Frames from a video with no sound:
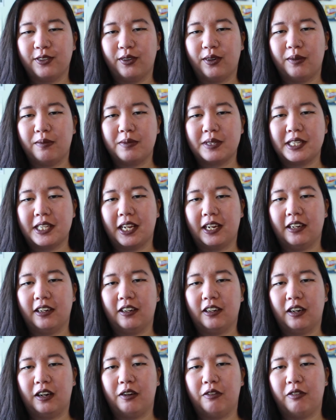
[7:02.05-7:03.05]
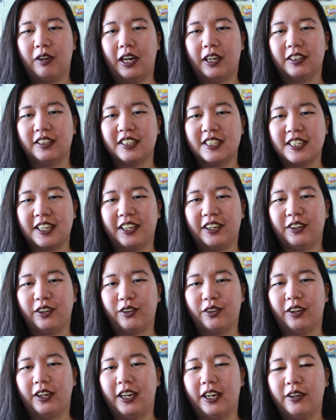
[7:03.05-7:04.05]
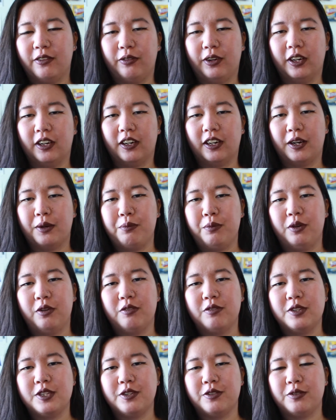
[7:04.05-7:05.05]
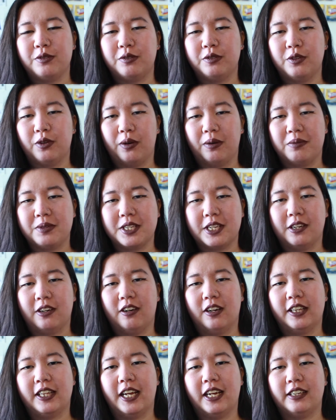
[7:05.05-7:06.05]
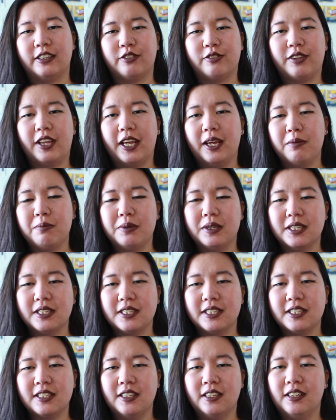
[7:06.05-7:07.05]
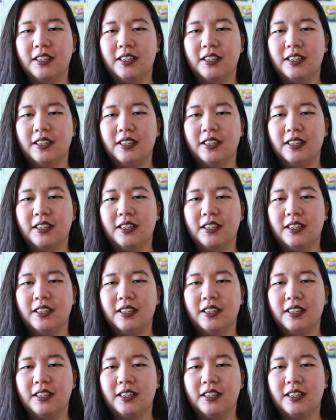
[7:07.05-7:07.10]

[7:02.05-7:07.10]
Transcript: dorms that are around Skinner Green, we are going to move to dorms that are on the edge of campus,